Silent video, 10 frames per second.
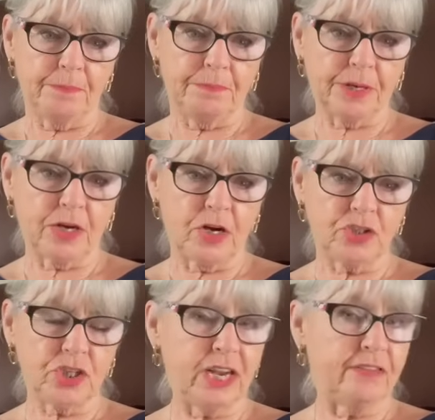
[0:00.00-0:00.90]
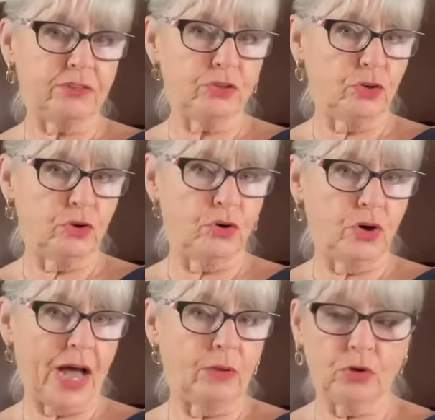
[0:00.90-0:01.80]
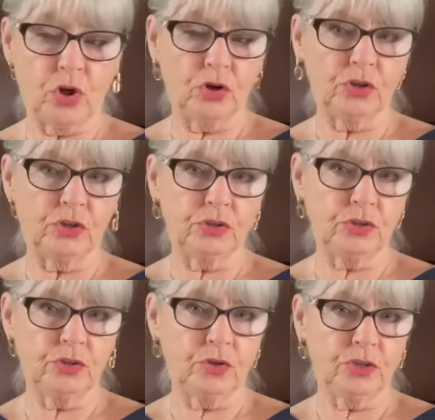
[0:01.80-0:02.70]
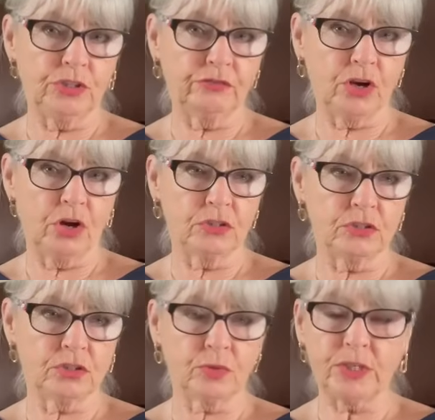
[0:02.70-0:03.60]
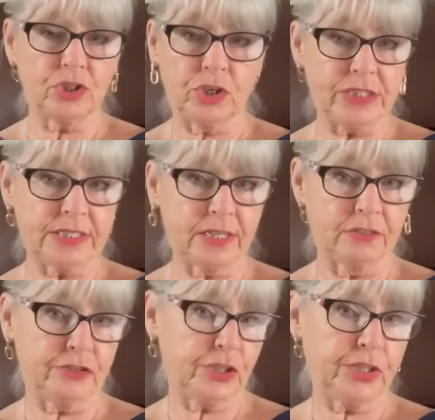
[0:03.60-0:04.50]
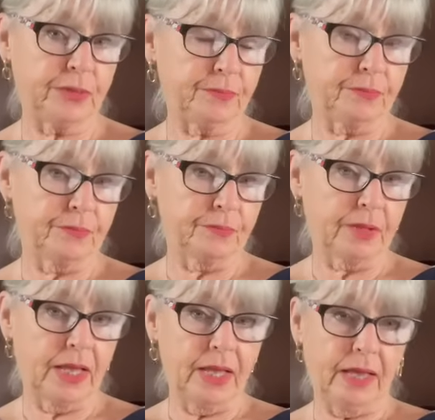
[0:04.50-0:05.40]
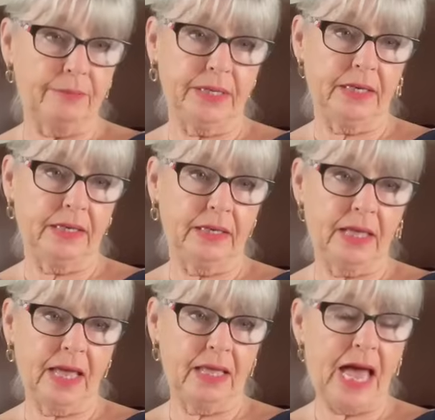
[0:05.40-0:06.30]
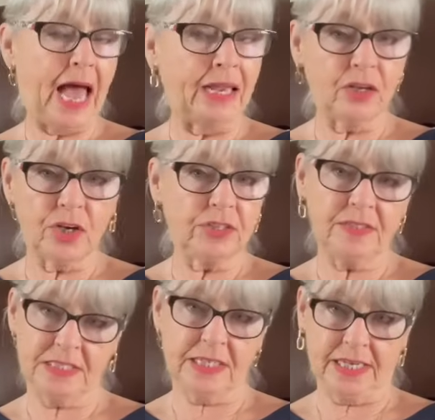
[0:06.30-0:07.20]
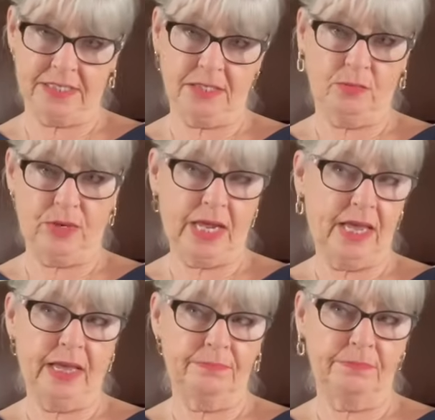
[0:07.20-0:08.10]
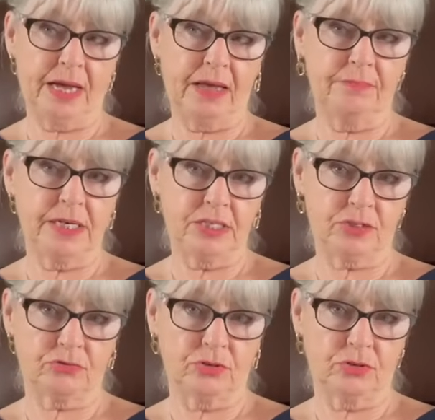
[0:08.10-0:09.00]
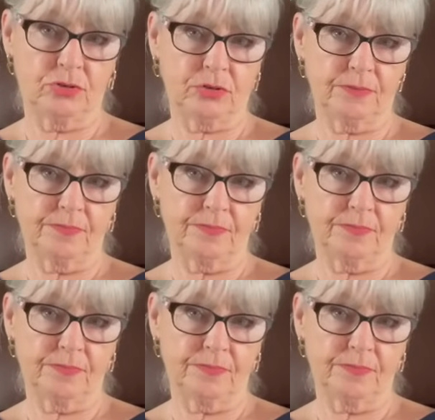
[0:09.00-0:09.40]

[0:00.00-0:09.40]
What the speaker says: because you never know how long, you know, you've got to enjoy yourself, do you? I mean, I learnt this lesson when I had my mini stroke,